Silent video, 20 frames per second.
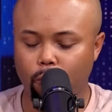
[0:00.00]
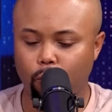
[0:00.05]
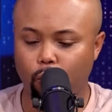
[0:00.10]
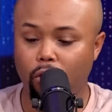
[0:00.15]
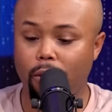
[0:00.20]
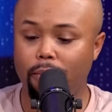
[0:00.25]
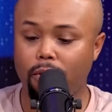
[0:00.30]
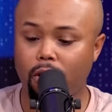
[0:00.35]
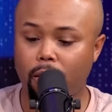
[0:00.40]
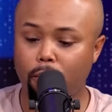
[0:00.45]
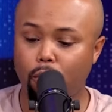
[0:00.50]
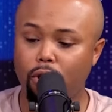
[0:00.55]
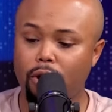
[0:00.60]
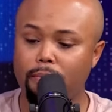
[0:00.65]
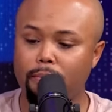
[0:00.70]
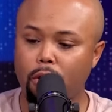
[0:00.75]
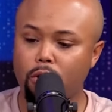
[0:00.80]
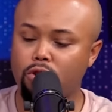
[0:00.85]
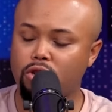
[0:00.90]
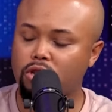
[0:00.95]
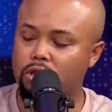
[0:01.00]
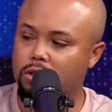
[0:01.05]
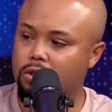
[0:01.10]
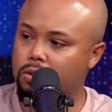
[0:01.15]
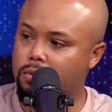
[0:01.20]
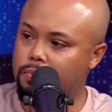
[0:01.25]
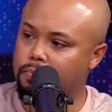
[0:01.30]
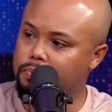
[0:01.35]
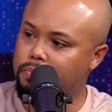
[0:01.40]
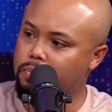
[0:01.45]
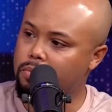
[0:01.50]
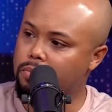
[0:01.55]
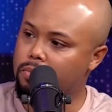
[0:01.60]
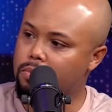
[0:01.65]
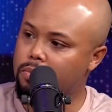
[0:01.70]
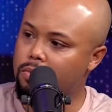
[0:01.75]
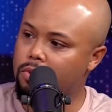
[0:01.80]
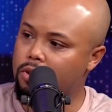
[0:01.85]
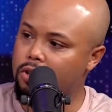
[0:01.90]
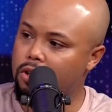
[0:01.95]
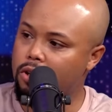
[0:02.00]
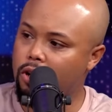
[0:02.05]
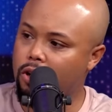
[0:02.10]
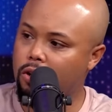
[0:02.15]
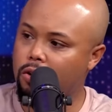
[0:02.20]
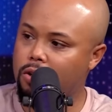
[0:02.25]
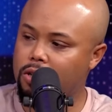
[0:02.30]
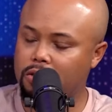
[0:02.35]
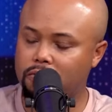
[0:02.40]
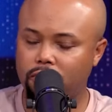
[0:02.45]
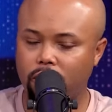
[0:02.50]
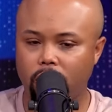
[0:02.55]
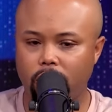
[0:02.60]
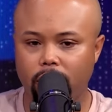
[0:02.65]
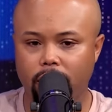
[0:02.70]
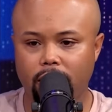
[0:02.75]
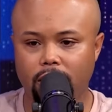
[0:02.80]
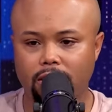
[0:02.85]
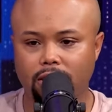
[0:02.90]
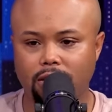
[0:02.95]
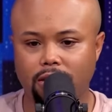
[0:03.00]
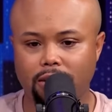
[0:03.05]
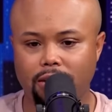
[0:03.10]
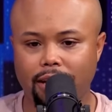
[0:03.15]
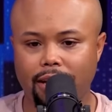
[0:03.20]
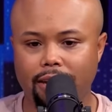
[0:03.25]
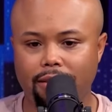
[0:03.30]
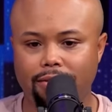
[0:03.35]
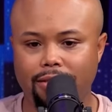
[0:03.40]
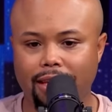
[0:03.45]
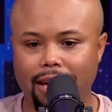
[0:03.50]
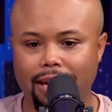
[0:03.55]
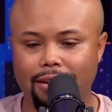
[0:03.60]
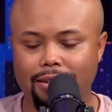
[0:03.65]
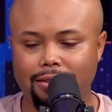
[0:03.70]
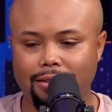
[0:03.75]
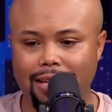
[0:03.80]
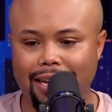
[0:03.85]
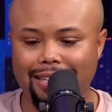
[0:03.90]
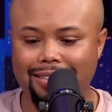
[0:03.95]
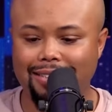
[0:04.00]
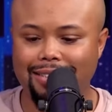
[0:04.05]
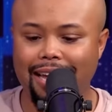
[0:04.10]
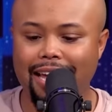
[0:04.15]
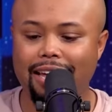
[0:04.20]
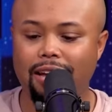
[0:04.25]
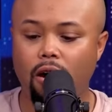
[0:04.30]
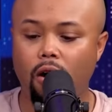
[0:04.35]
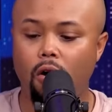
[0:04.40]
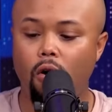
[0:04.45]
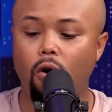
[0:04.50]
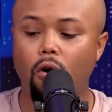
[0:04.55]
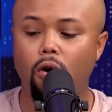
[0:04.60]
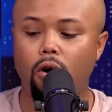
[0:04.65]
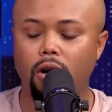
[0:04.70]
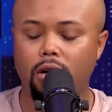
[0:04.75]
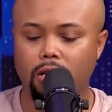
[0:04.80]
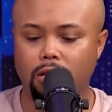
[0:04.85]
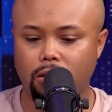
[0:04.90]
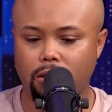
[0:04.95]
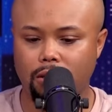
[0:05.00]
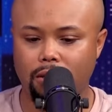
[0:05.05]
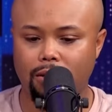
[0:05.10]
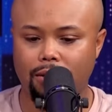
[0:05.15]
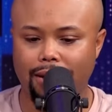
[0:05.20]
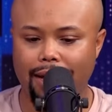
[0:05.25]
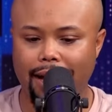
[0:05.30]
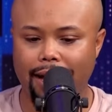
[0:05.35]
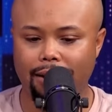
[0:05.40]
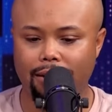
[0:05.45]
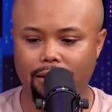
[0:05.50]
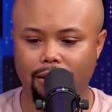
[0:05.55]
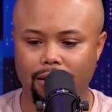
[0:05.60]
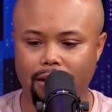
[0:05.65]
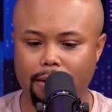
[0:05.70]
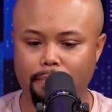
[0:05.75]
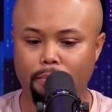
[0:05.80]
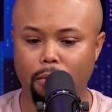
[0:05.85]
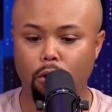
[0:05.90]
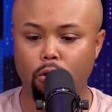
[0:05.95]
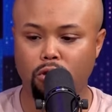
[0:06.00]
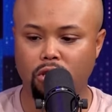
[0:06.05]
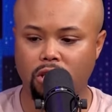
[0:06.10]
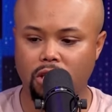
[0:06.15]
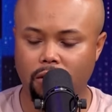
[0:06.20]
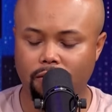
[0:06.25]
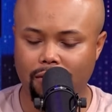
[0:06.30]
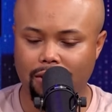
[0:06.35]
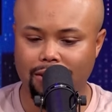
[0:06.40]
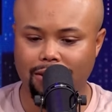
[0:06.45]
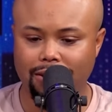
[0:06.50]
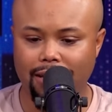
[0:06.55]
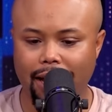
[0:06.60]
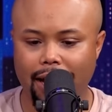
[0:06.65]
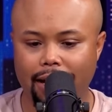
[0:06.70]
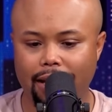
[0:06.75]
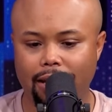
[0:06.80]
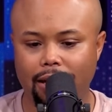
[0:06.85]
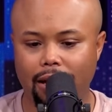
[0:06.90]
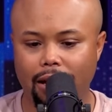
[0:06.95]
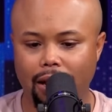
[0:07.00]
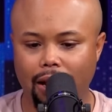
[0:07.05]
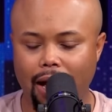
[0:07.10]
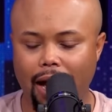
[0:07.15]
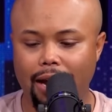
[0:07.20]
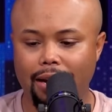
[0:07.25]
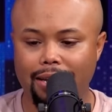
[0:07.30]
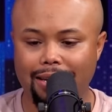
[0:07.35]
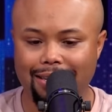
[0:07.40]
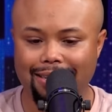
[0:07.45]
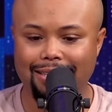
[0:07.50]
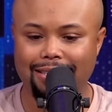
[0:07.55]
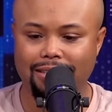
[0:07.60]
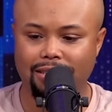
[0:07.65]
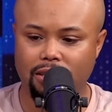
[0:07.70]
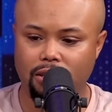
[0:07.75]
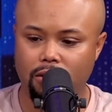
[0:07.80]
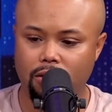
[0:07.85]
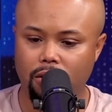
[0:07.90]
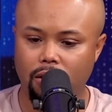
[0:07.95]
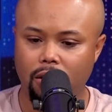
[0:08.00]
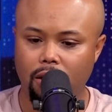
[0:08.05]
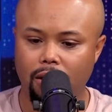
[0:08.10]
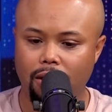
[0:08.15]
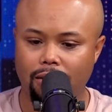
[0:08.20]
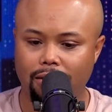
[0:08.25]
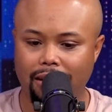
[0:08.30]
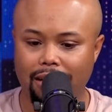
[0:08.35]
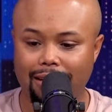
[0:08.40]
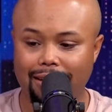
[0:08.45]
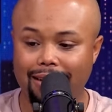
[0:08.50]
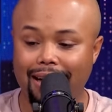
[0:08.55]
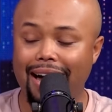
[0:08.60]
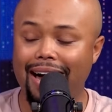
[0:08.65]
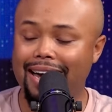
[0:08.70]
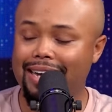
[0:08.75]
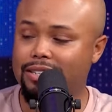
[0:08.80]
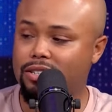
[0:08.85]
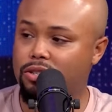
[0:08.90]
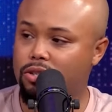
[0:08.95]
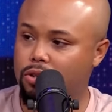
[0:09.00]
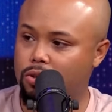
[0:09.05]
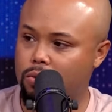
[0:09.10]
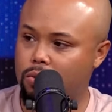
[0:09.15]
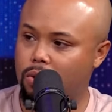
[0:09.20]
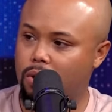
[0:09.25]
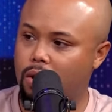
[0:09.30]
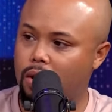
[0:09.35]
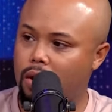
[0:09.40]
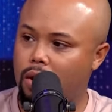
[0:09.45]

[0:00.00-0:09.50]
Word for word: women are more emotional. Yes. You know, as Absolutely. far as they, they, they take on that emotion of anxiety a lot easier than guys do.